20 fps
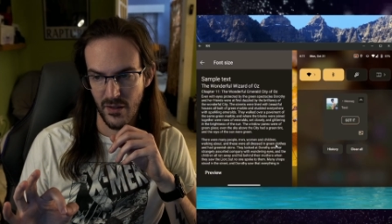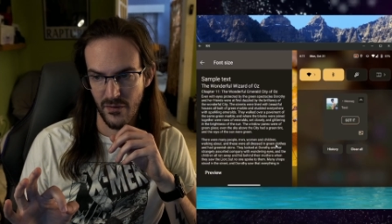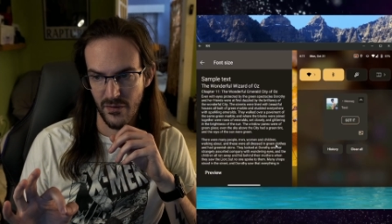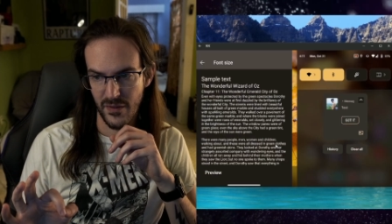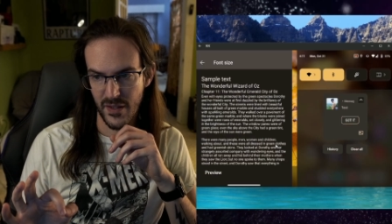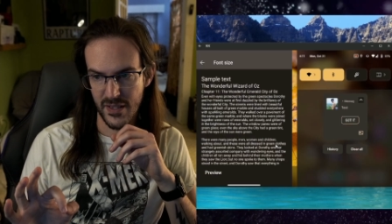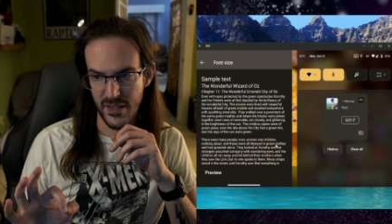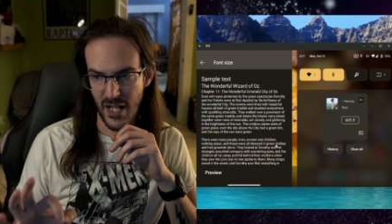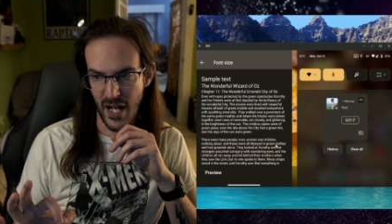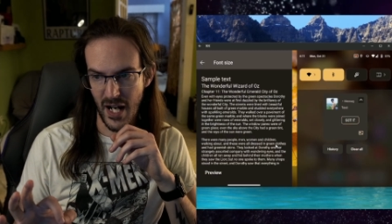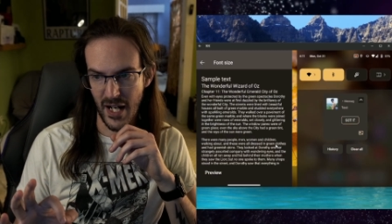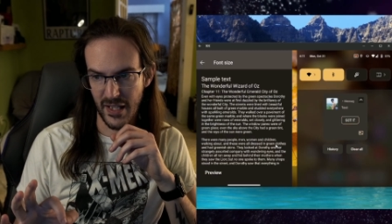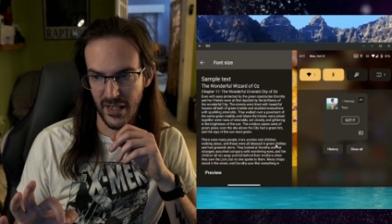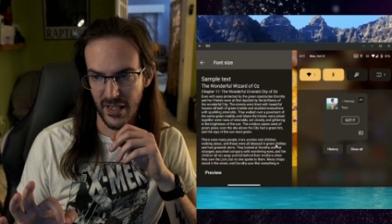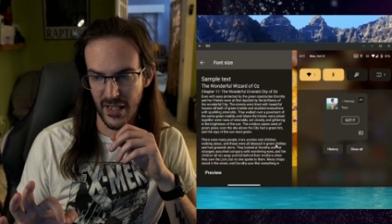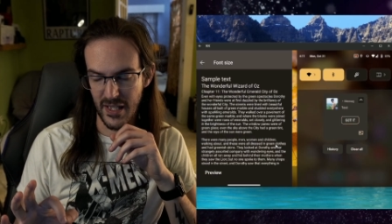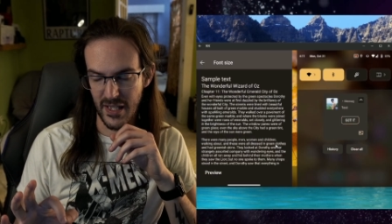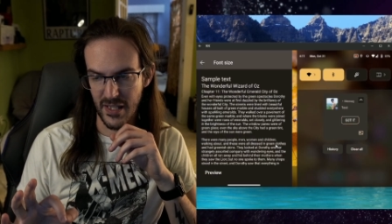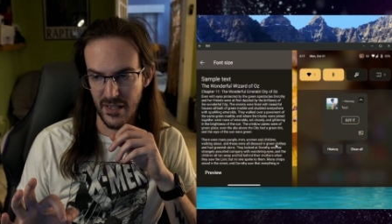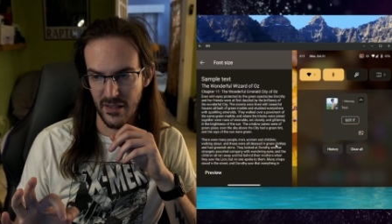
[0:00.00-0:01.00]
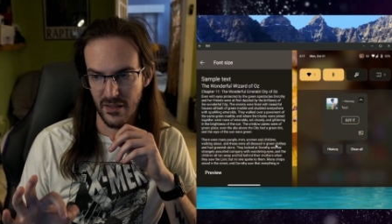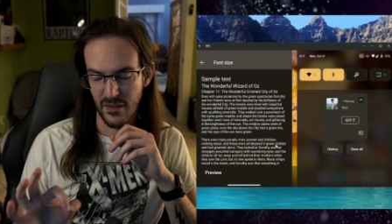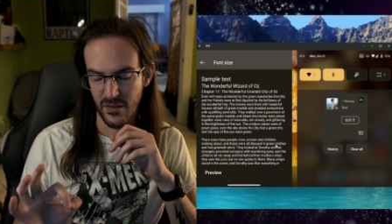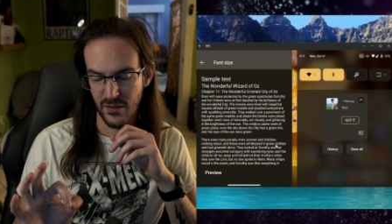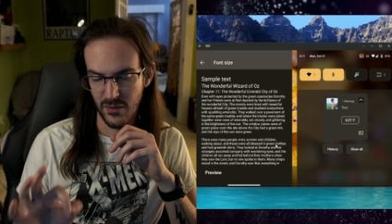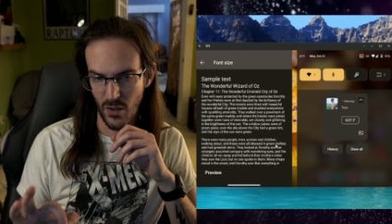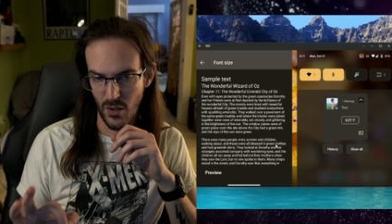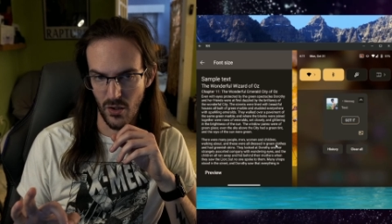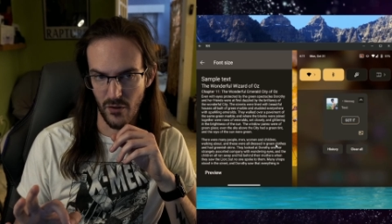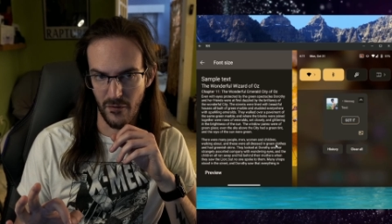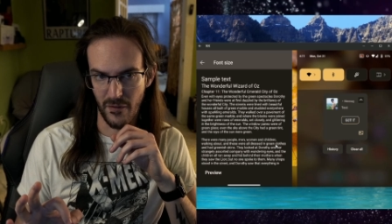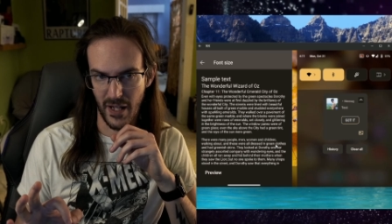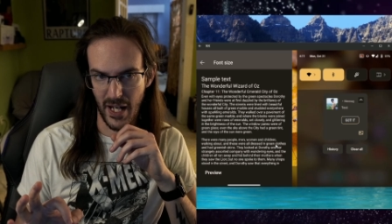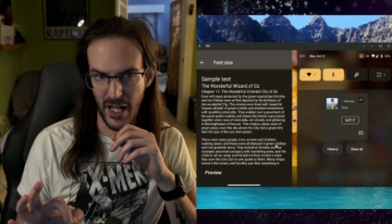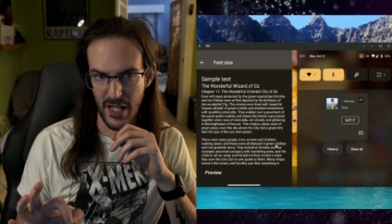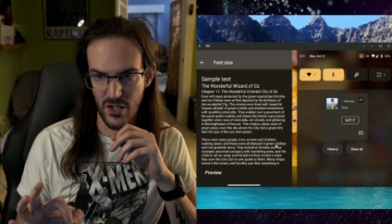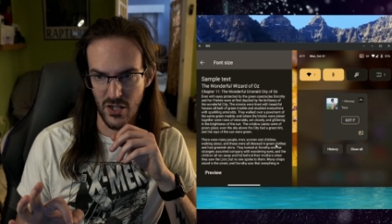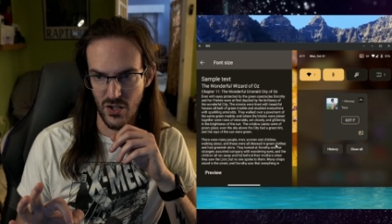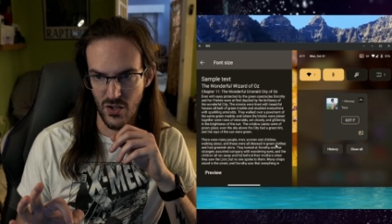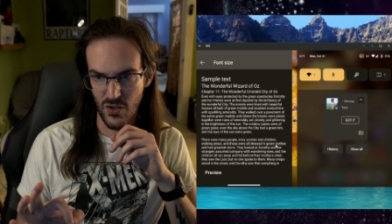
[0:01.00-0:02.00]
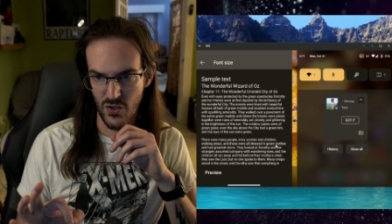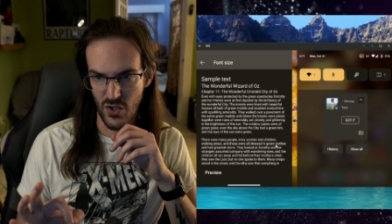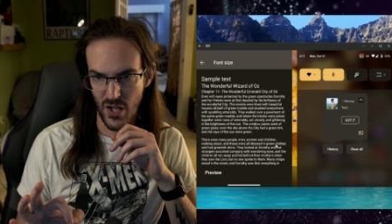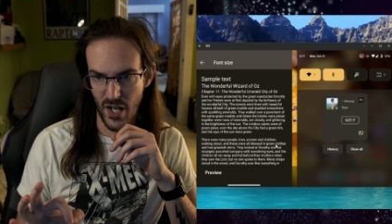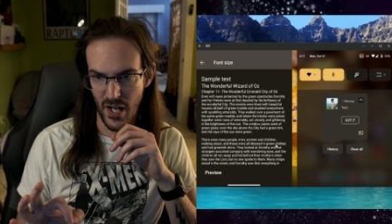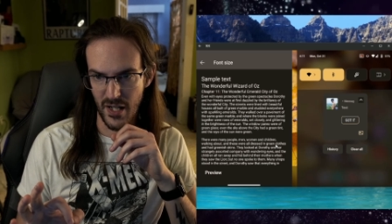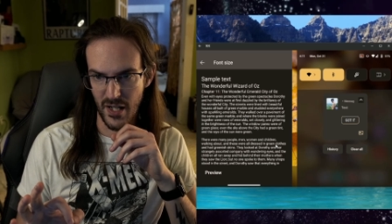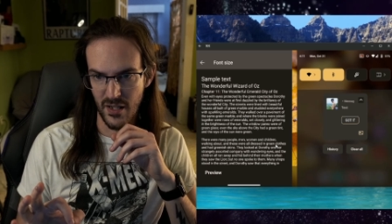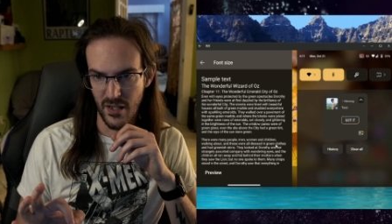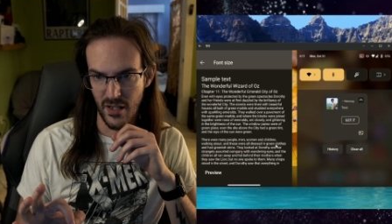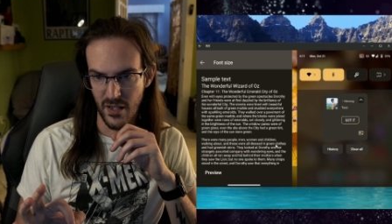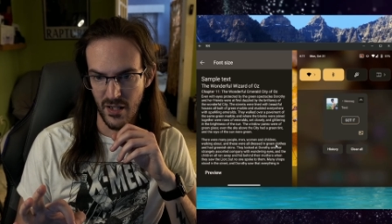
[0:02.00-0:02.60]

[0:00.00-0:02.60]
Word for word: the tiny notification shade.